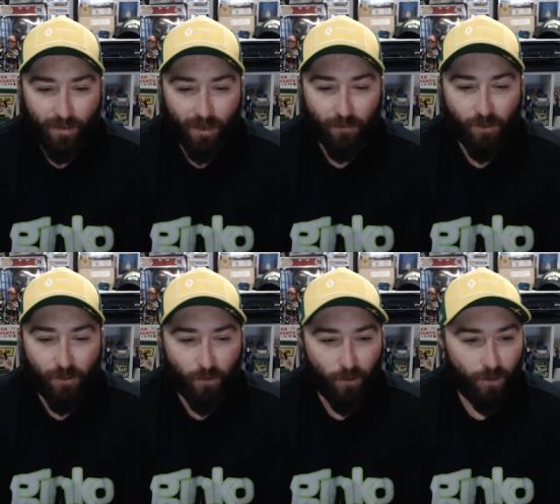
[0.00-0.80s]
Help
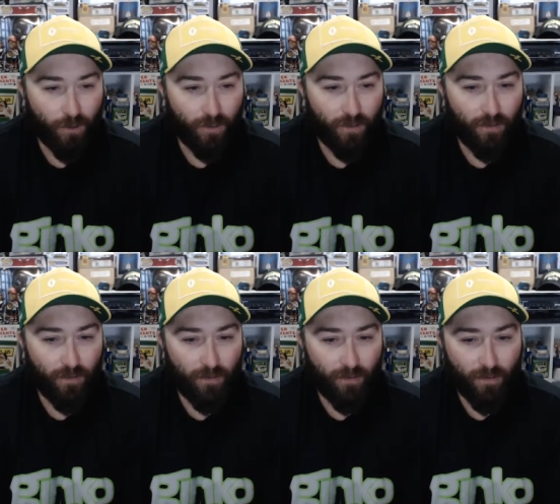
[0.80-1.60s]
support.
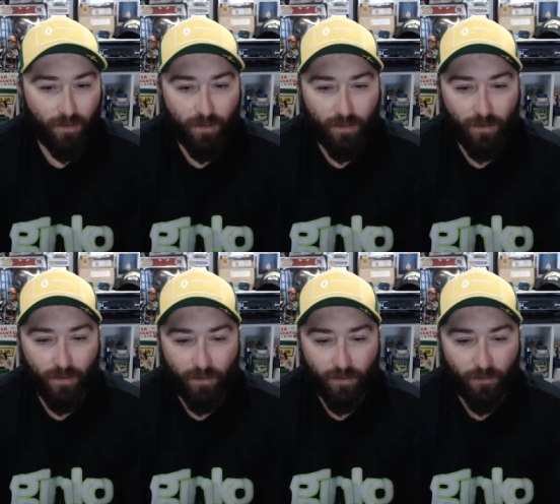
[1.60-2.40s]

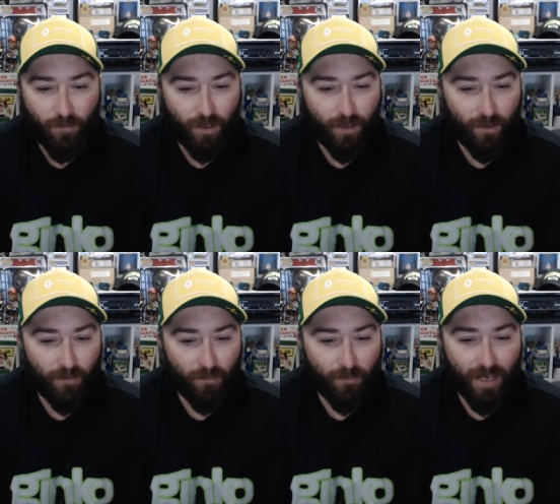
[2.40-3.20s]
It's for
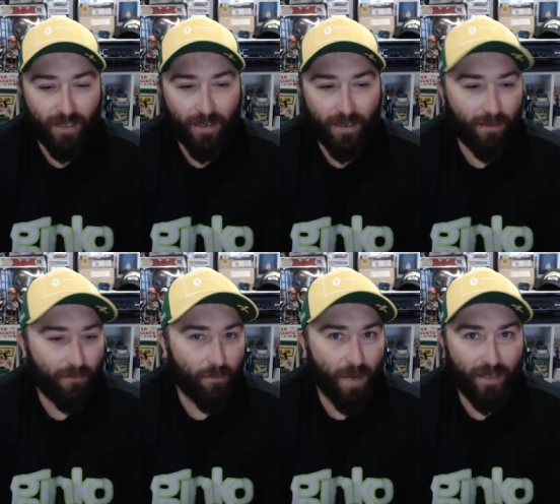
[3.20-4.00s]
Maddie
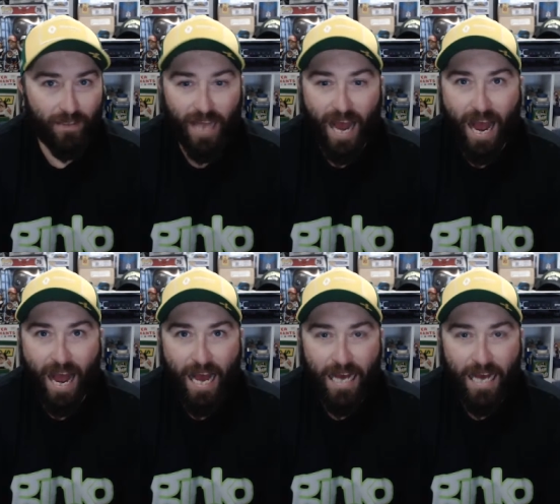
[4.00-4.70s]
Baxter